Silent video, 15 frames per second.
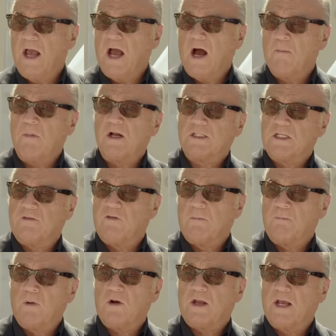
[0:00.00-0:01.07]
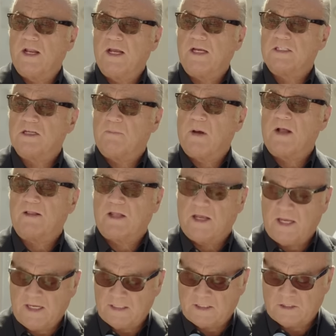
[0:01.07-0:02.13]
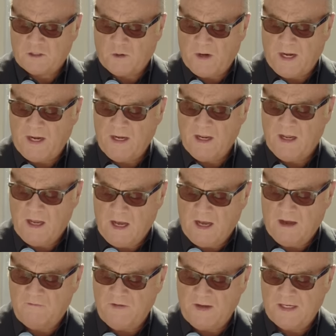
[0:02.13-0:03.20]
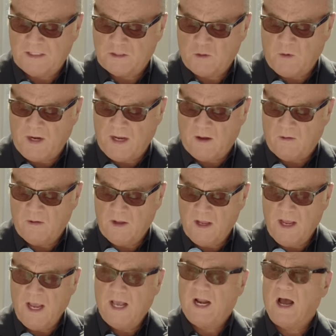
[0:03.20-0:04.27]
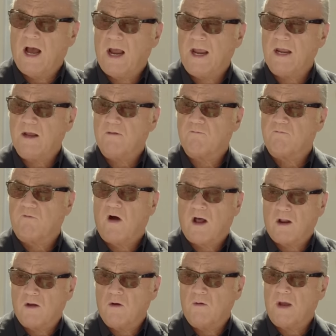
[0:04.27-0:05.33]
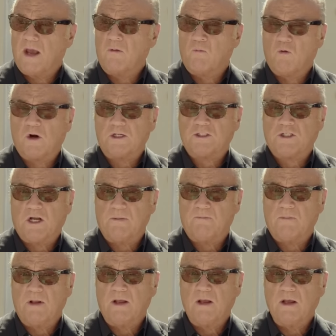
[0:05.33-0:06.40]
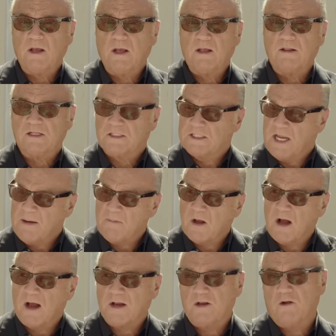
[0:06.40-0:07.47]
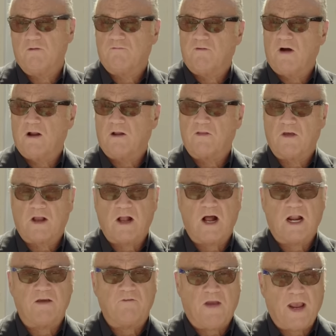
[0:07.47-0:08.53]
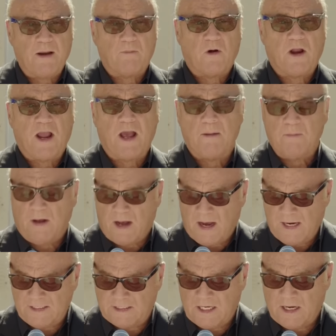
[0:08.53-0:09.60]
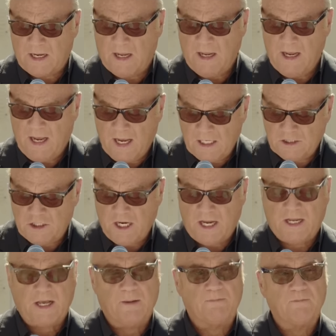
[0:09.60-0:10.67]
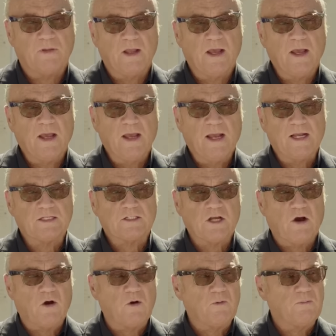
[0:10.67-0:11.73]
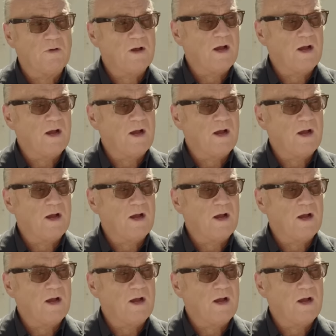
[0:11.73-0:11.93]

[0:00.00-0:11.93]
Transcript: how much of a book it is about the history of Israel. And I follow and worship the same God you follow, the God of Abraham, Isaac, and Jacob. And so